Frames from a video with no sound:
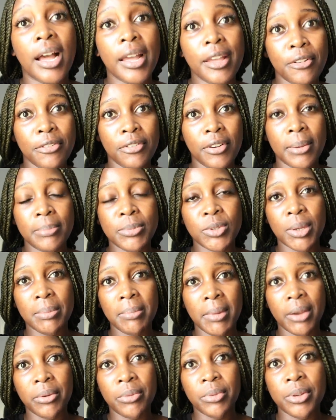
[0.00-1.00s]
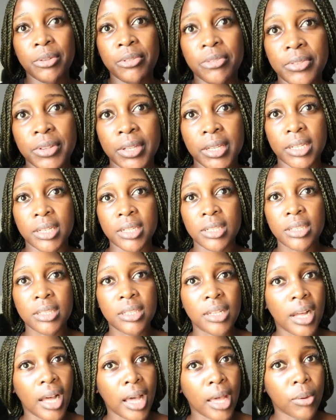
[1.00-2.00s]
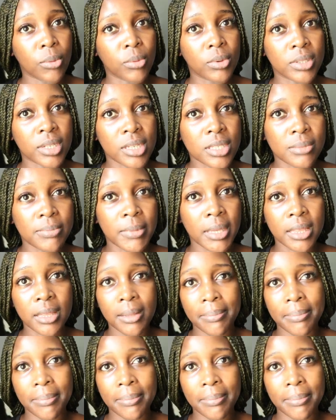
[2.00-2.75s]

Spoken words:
If I'm doing my refill, I will just make